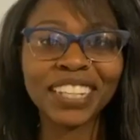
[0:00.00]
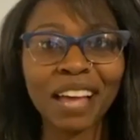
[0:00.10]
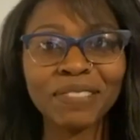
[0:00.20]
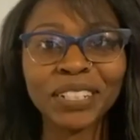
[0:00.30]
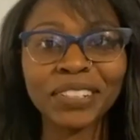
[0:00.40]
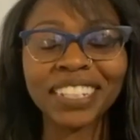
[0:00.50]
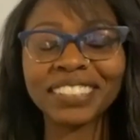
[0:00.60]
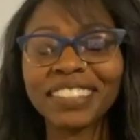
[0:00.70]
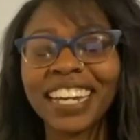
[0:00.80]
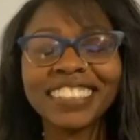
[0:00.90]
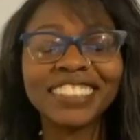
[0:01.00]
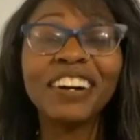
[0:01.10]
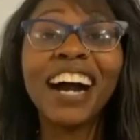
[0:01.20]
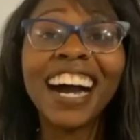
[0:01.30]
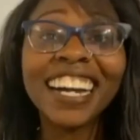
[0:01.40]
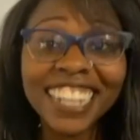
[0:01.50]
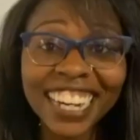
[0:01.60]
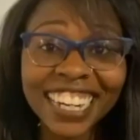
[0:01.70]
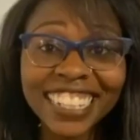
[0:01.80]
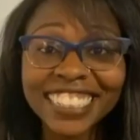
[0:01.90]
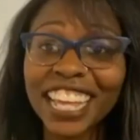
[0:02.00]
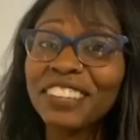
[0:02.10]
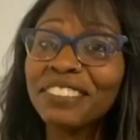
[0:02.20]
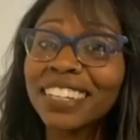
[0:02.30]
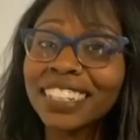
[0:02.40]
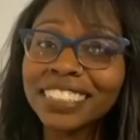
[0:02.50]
absolutely. Okay, so hi guys. Thank you again,